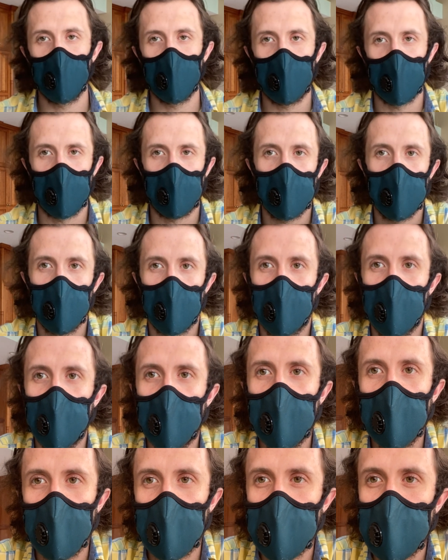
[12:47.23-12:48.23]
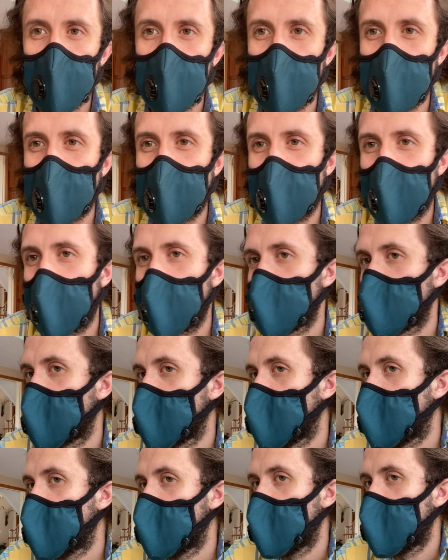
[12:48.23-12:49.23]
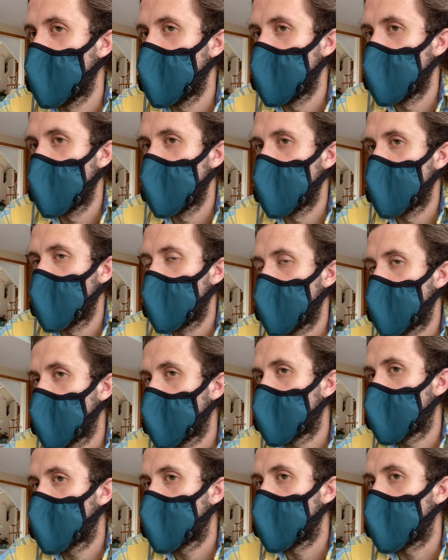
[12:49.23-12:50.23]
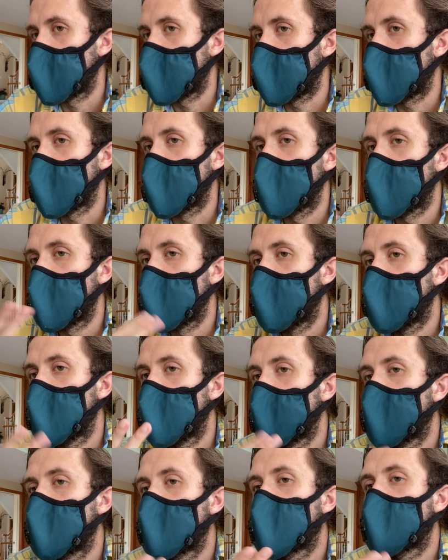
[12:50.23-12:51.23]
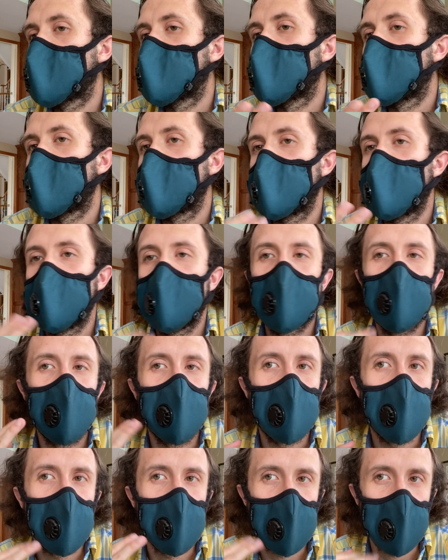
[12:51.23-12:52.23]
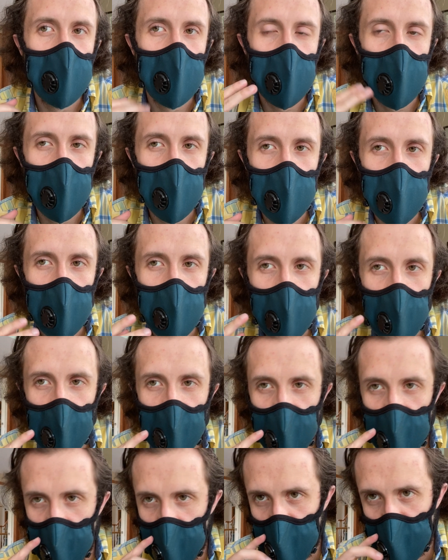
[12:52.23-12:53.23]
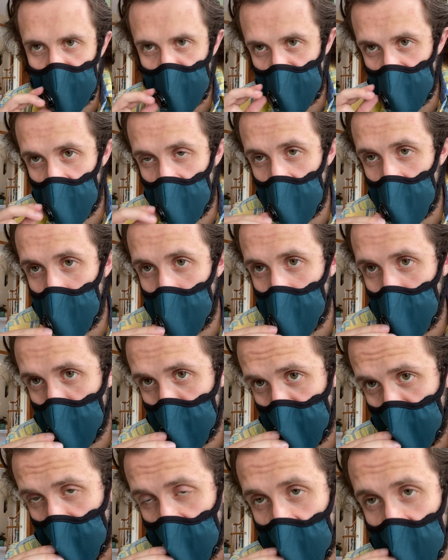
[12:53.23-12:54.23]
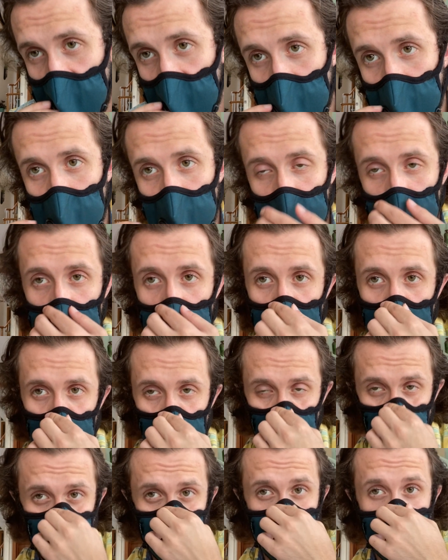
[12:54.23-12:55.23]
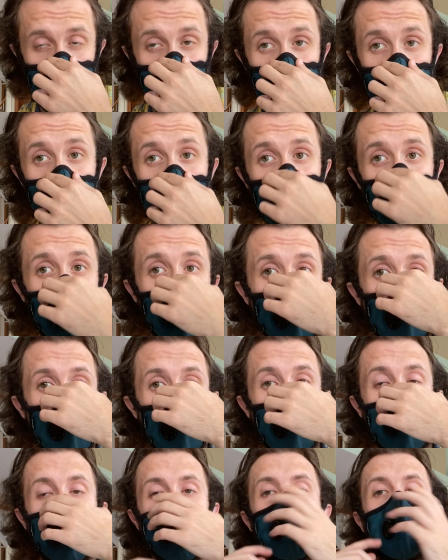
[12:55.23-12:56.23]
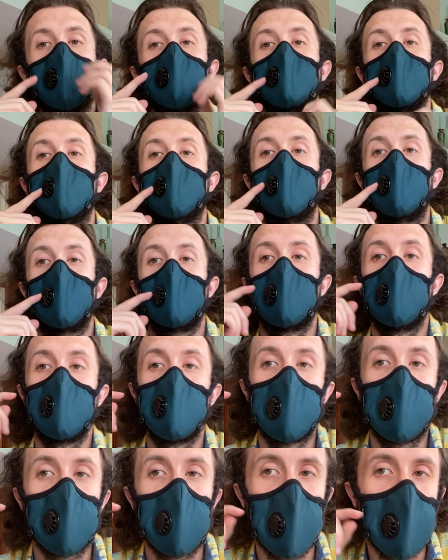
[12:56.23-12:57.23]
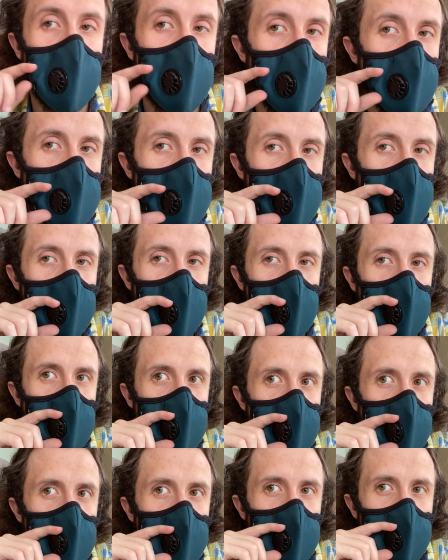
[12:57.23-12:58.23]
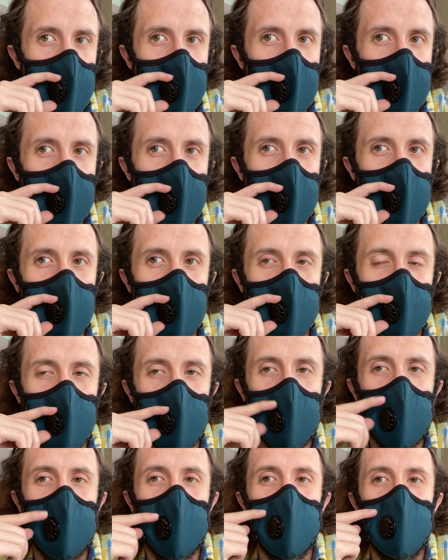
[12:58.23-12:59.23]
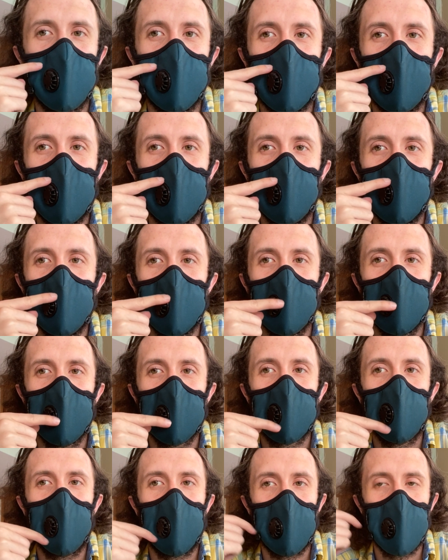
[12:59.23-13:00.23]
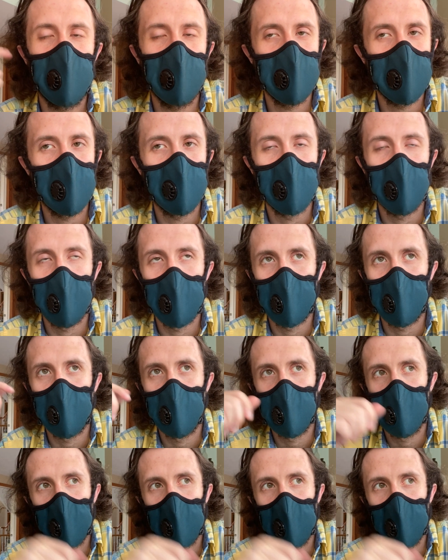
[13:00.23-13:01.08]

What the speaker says: I think the green looks pretty classy. Looks pretty good. It's already getting all dust there. I think the breathability has probably helped a lot because of the valve. I wasn't not a huge fan of the valve look-wise, but